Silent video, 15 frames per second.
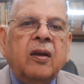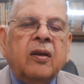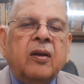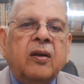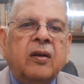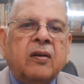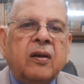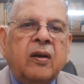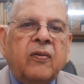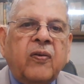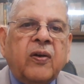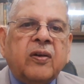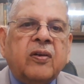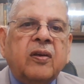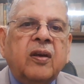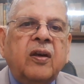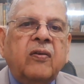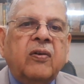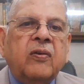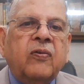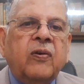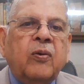It affects
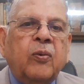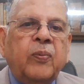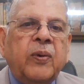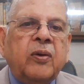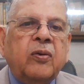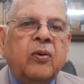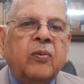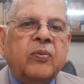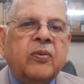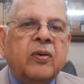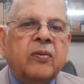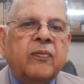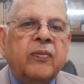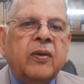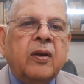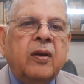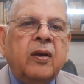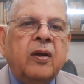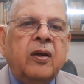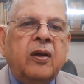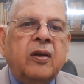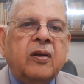even fallopian tubes.
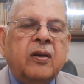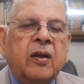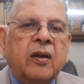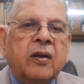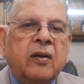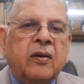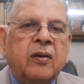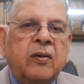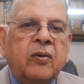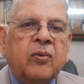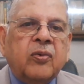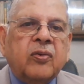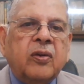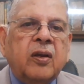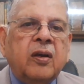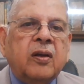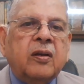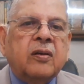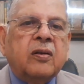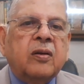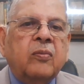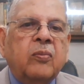It can reduce their
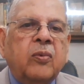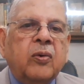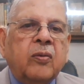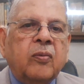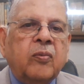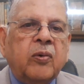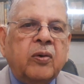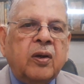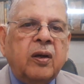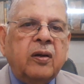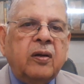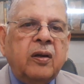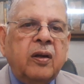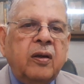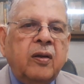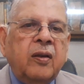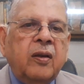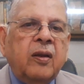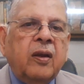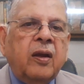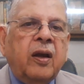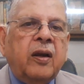motility
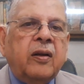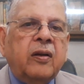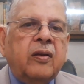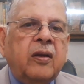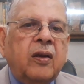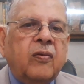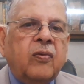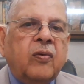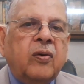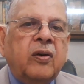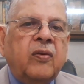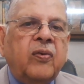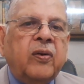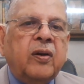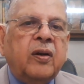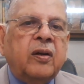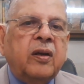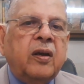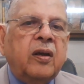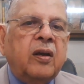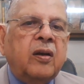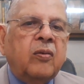and therefore
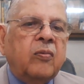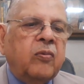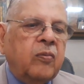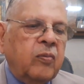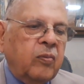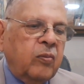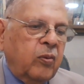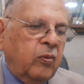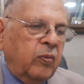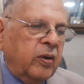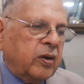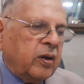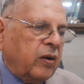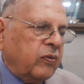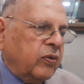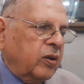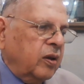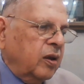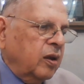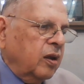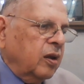difficulty in movement of the